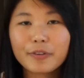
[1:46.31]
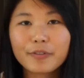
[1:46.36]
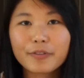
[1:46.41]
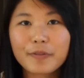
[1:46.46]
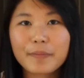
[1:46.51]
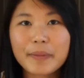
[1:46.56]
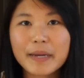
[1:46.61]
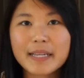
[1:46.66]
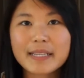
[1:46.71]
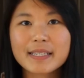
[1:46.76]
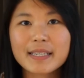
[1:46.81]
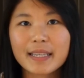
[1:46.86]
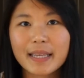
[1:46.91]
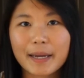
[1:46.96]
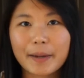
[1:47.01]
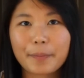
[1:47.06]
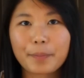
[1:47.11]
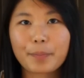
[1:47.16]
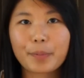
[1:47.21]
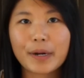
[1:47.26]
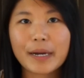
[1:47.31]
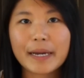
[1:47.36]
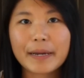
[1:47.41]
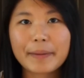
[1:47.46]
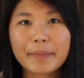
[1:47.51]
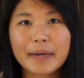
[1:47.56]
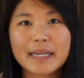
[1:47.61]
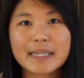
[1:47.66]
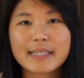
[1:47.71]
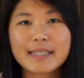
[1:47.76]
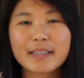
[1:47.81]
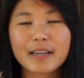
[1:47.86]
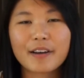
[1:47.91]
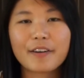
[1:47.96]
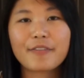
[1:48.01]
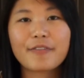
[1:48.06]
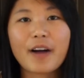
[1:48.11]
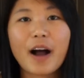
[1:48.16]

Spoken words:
for me to like bring my stuff